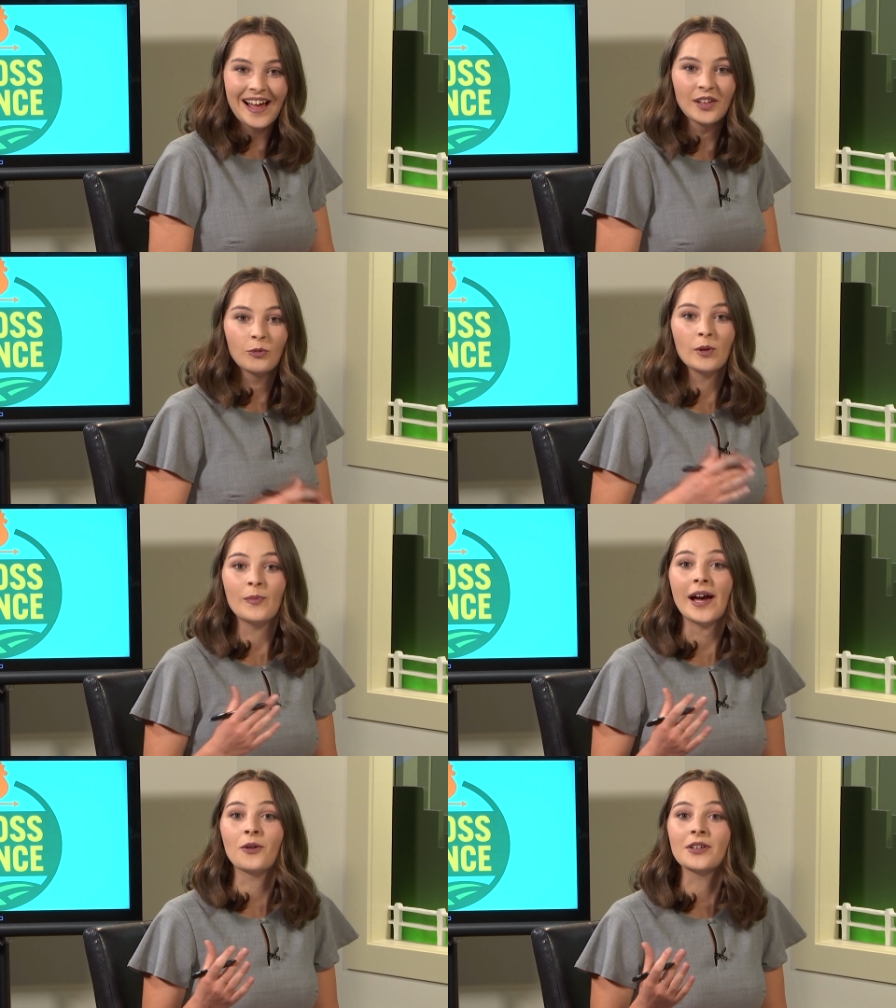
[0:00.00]
Ellen will be
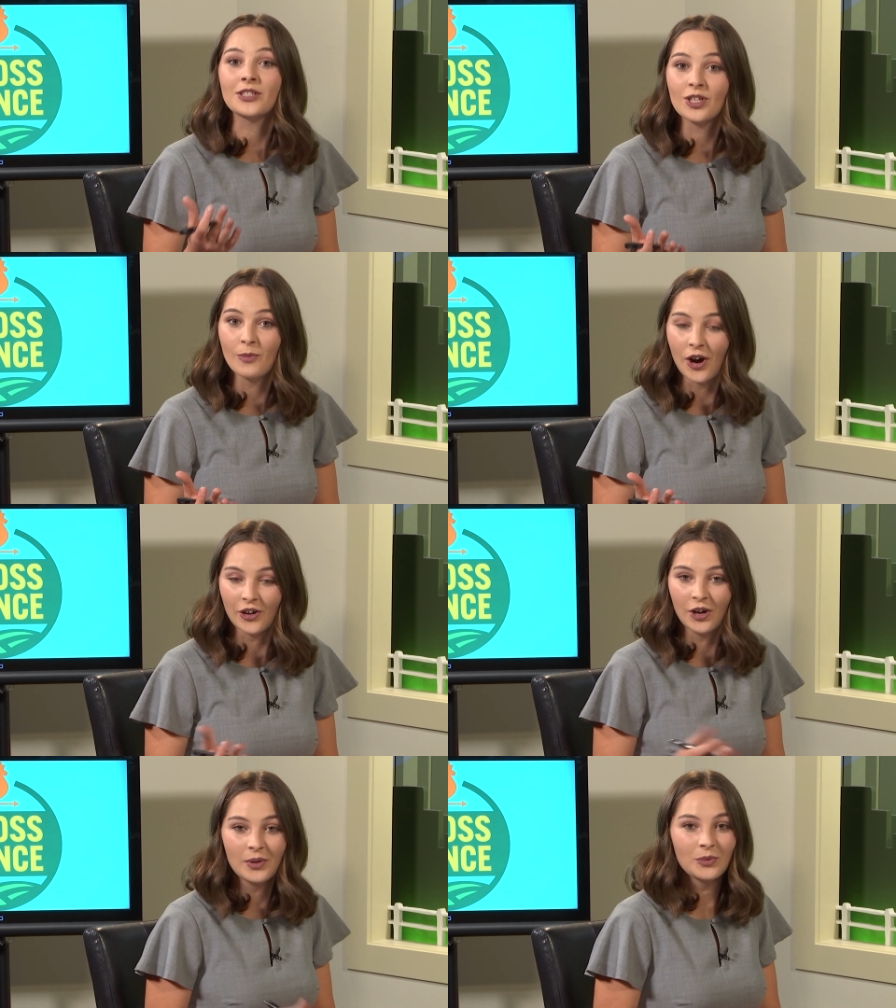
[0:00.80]
back with us
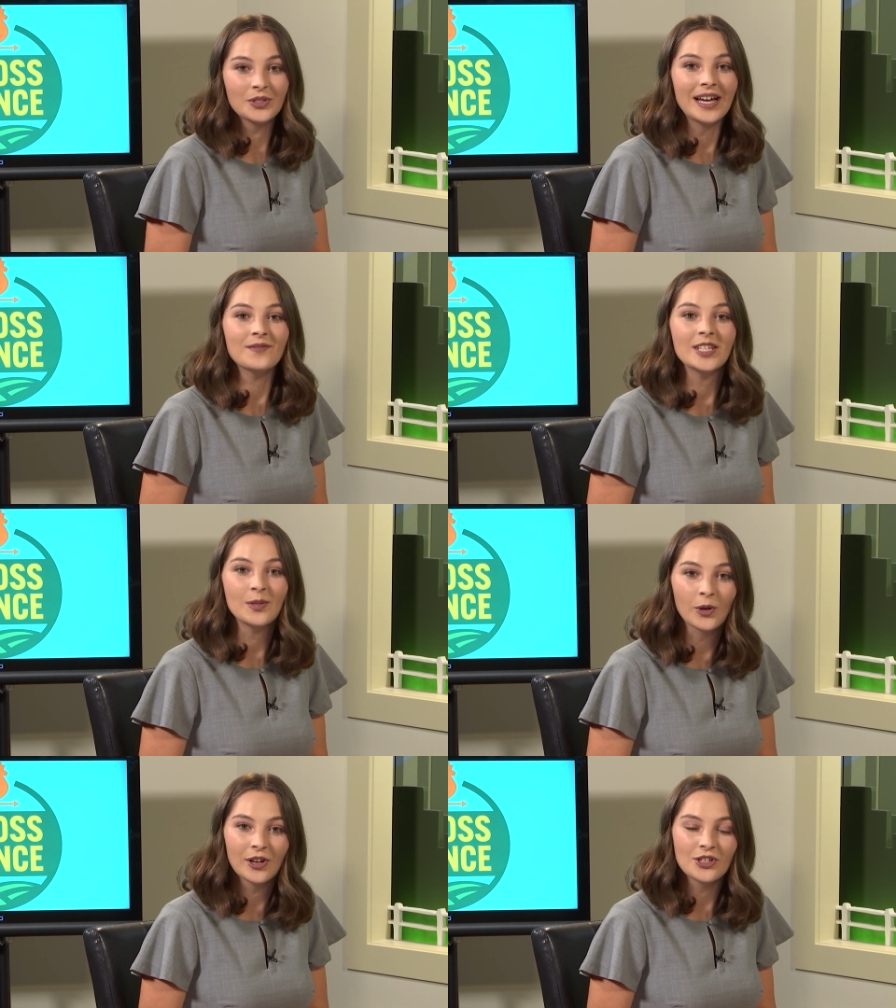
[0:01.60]
tomorrow when we'll dive
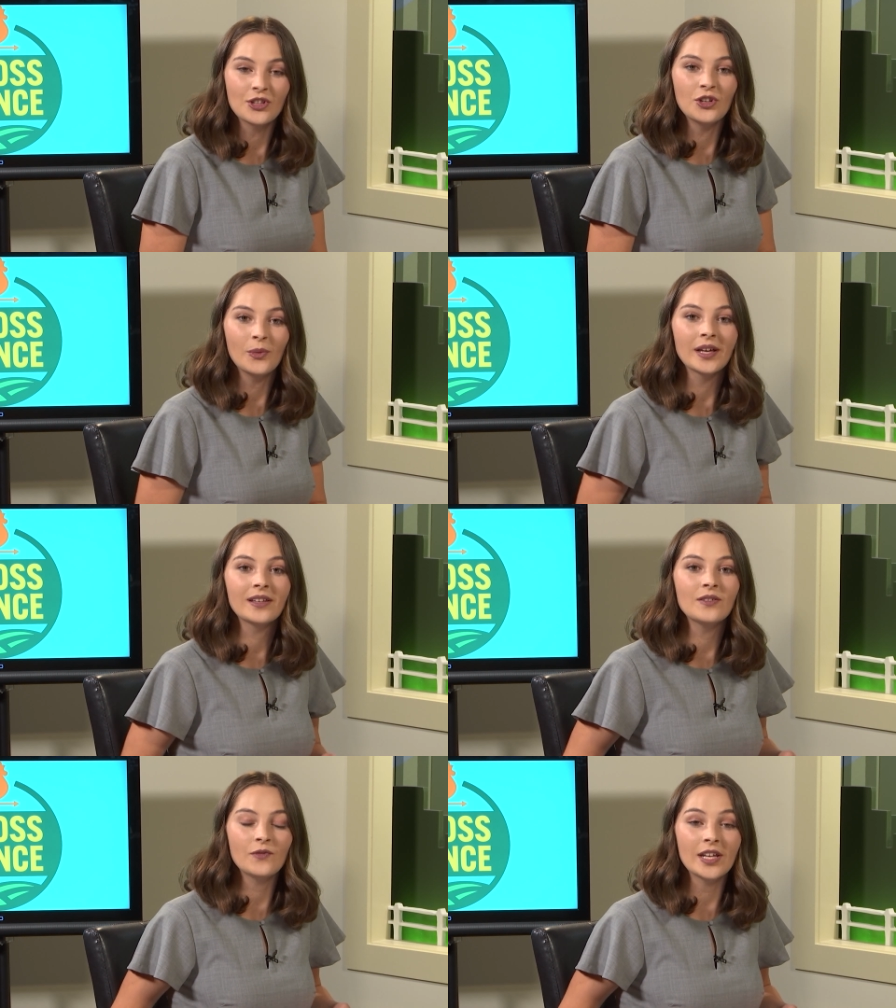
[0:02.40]
deeper into the New
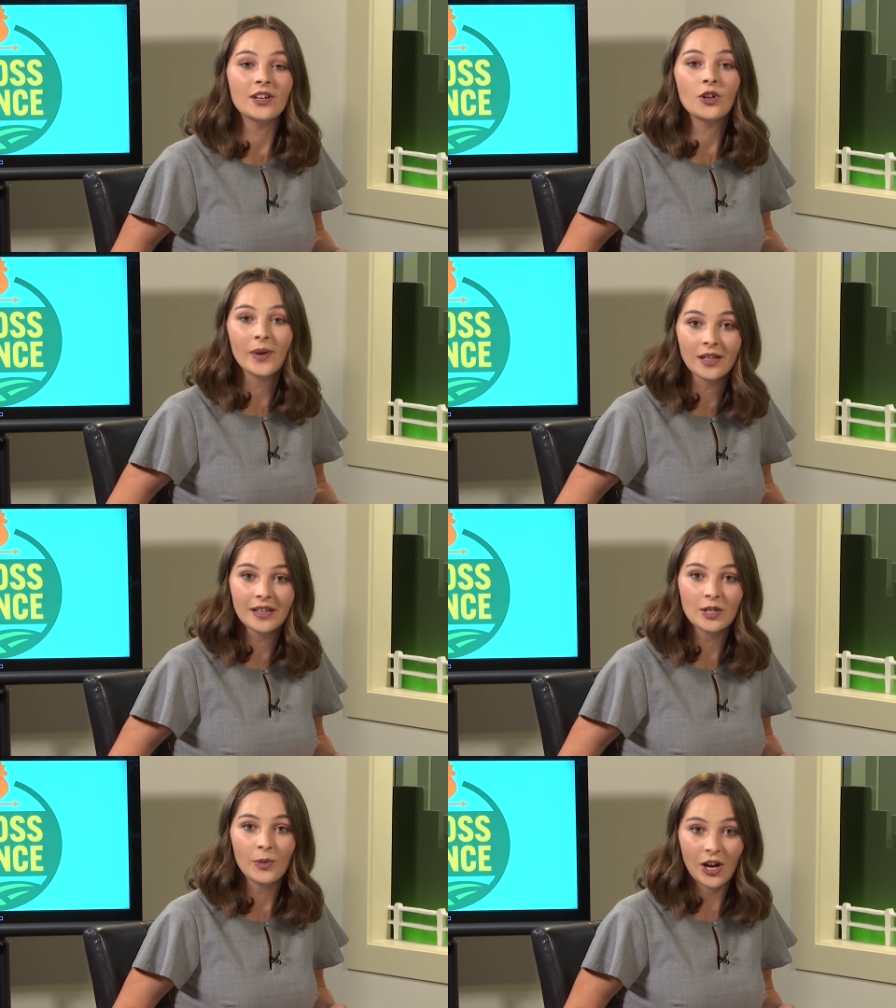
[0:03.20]
England Feeding New
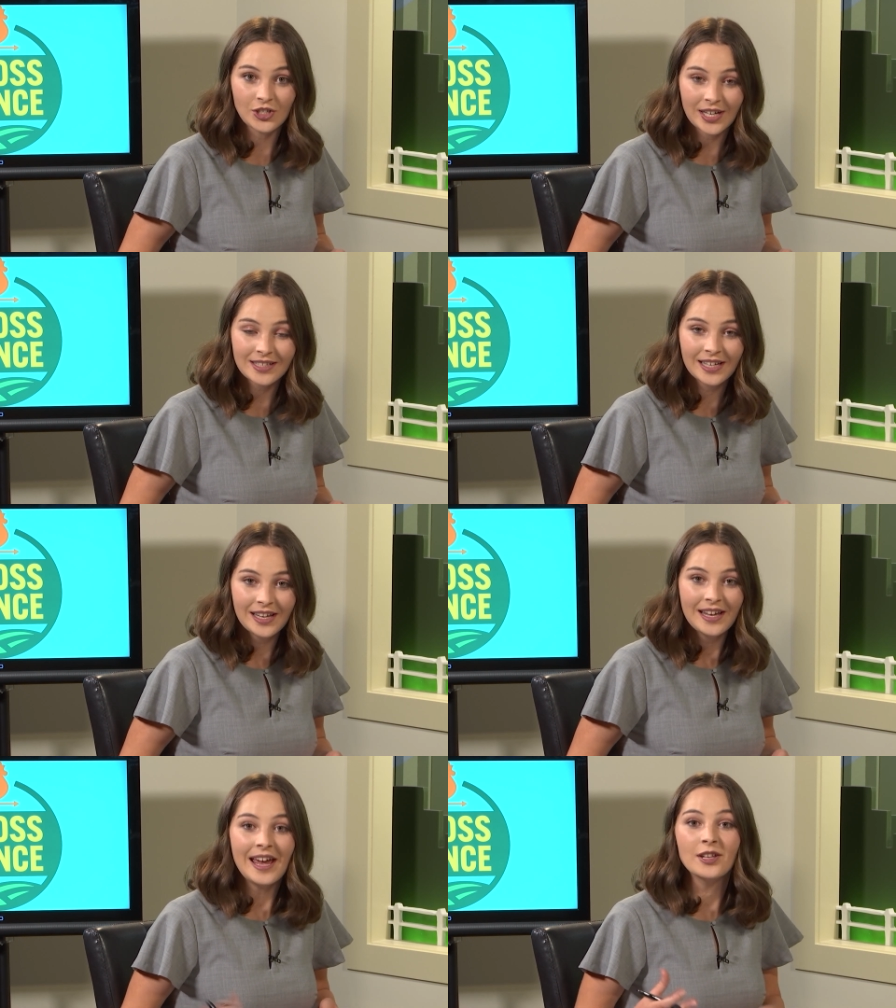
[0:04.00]
England project
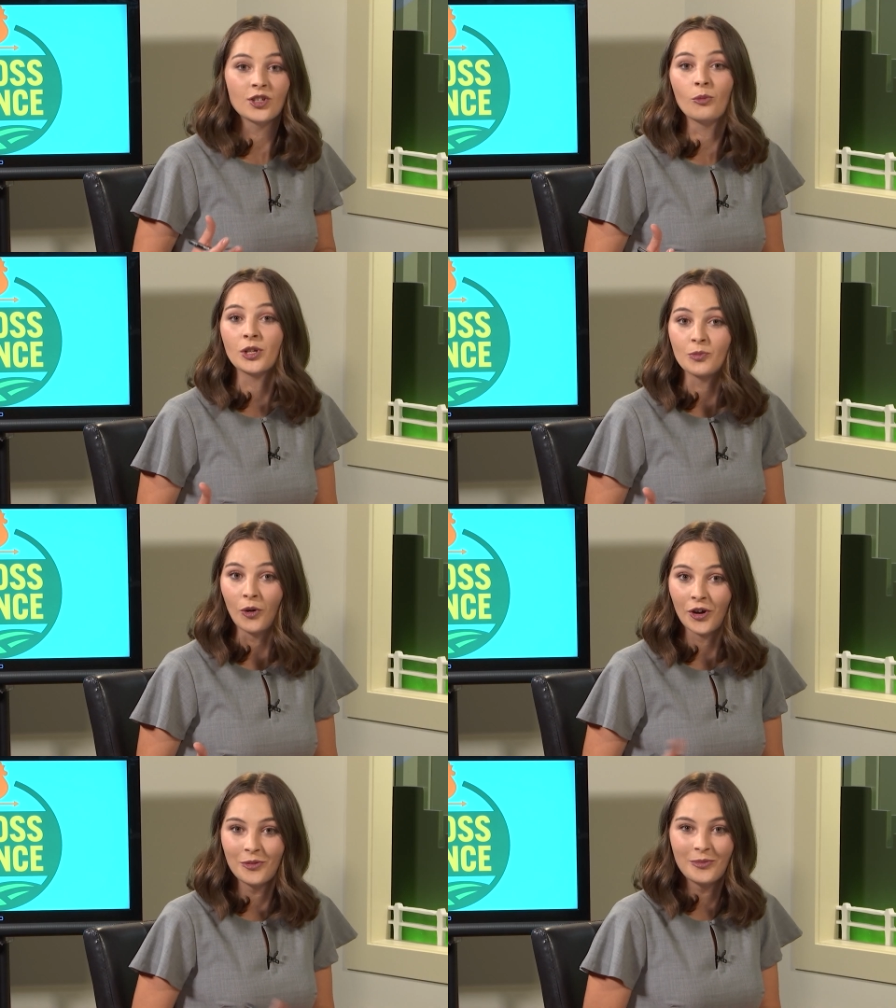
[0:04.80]
and so much more.